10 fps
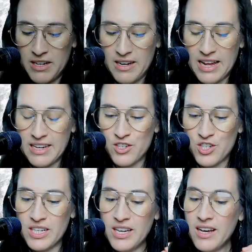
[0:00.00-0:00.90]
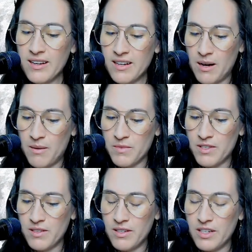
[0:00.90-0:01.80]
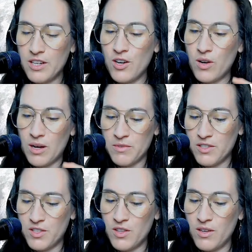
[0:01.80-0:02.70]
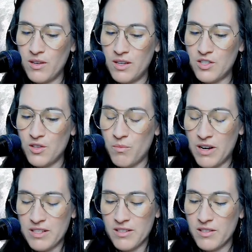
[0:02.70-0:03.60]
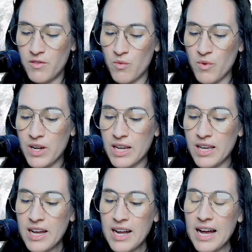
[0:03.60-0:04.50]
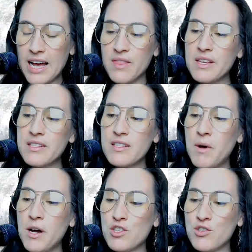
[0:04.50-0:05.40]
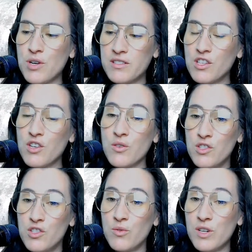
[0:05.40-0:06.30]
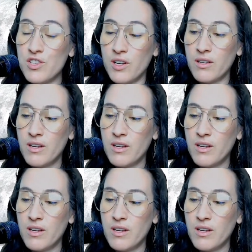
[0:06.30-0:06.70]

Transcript: energy comes into the presence of the reading. And this is about trusting your intuition.